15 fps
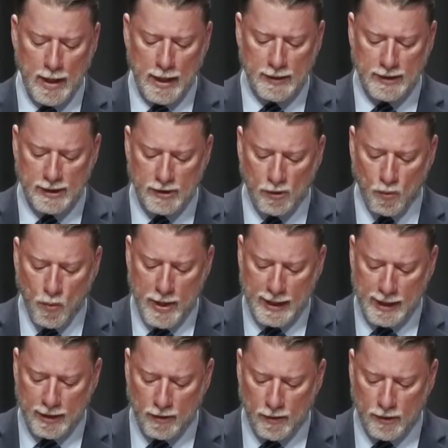It says, The
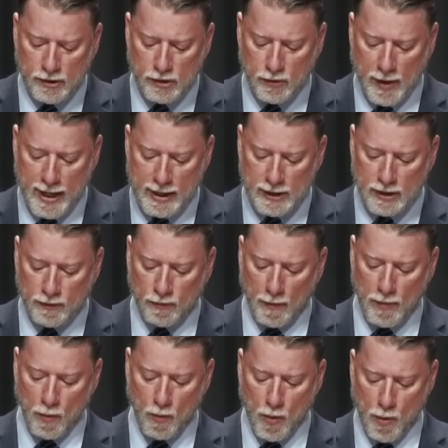wicked are estranged
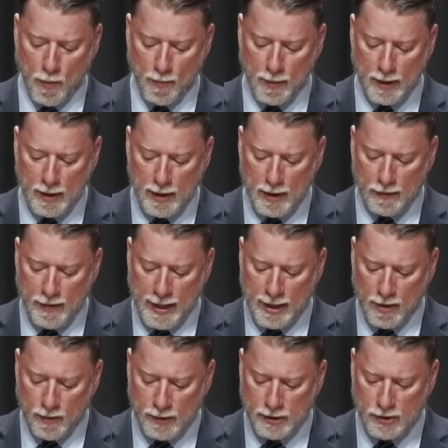from the womb. They
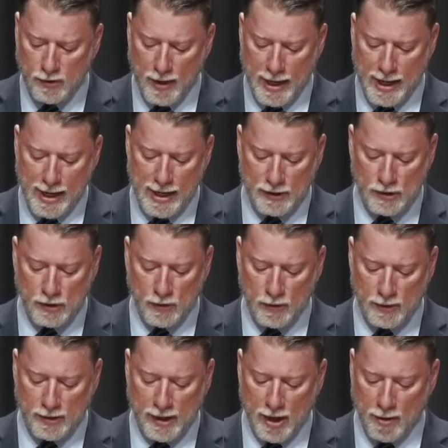go astray as soon
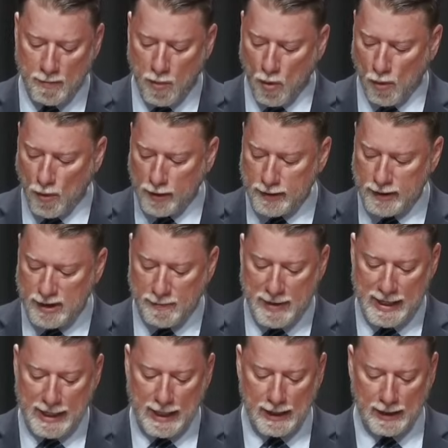as they are born,
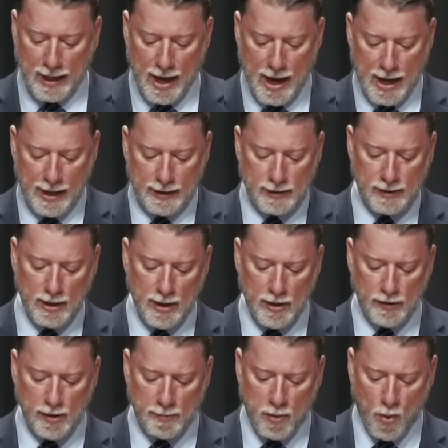speaking lies.
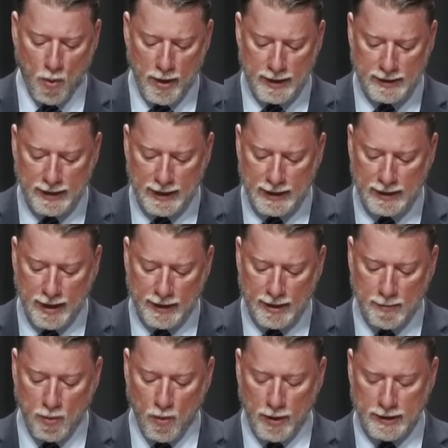Their poison is like
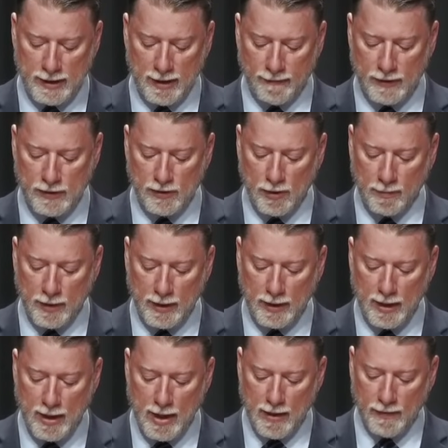the poison of a serpent.
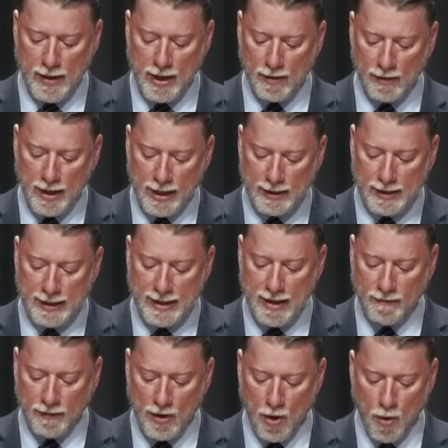They are like the
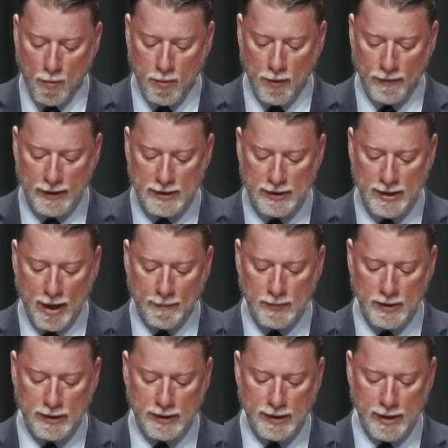deaf cobra that
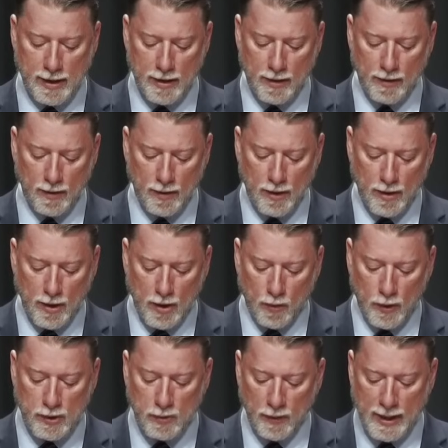stops its ear,
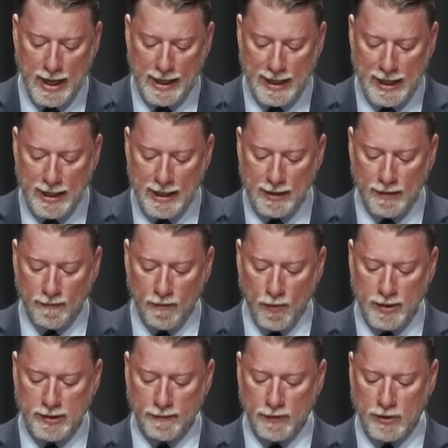which will not heed the
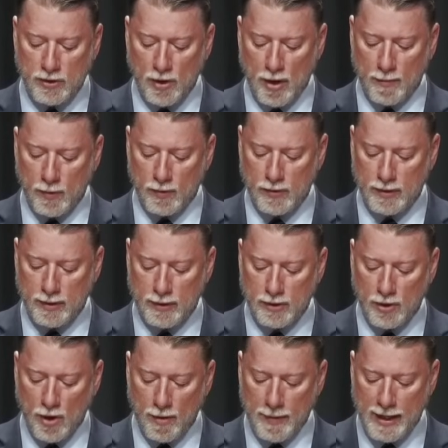voice of the charmers,
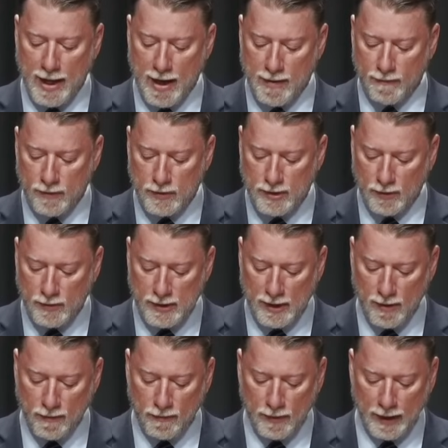charming ever so
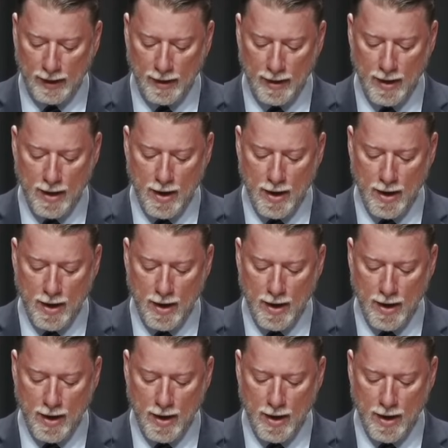skillfully.